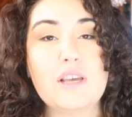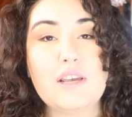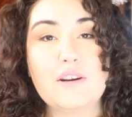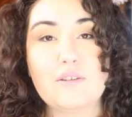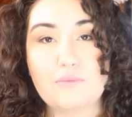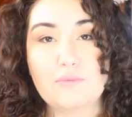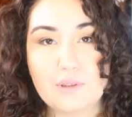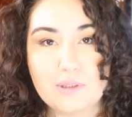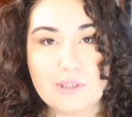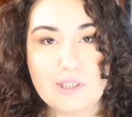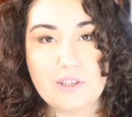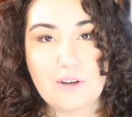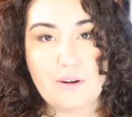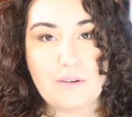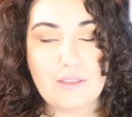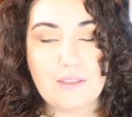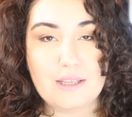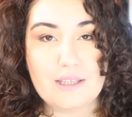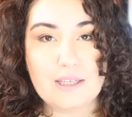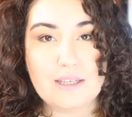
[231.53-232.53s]
and a really good
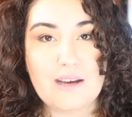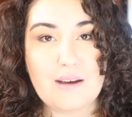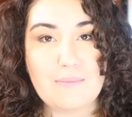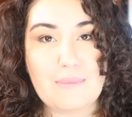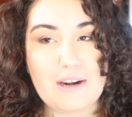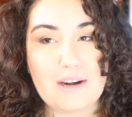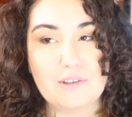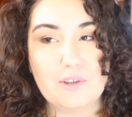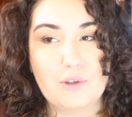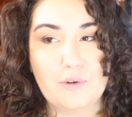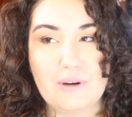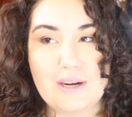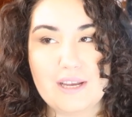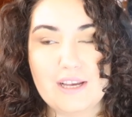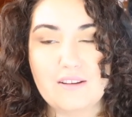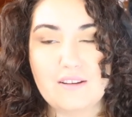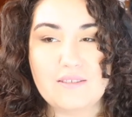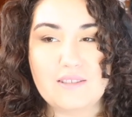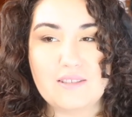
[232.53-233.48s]
thing to come out of L'Oreal